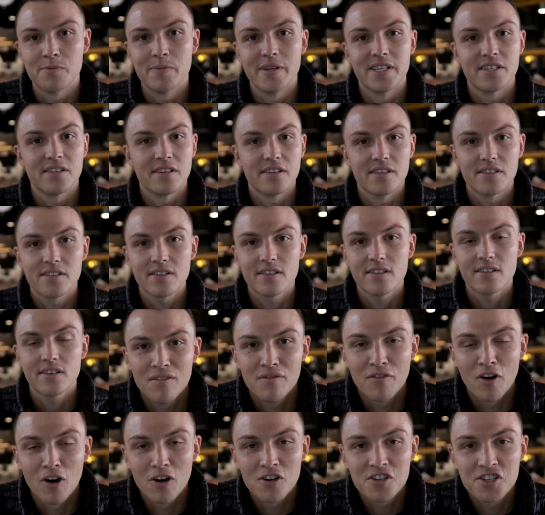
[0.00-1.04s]
business.
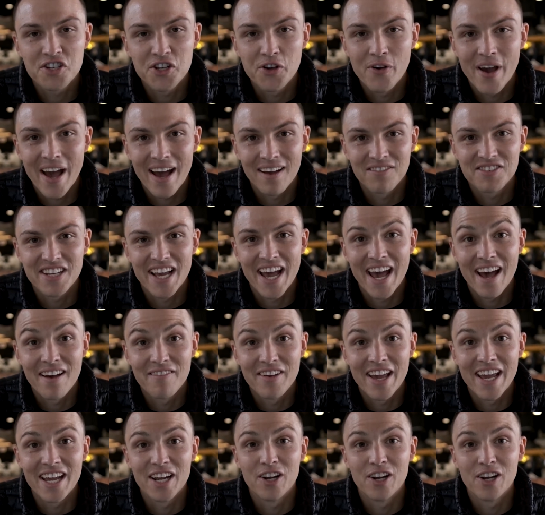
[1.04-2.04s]
First, you have to have a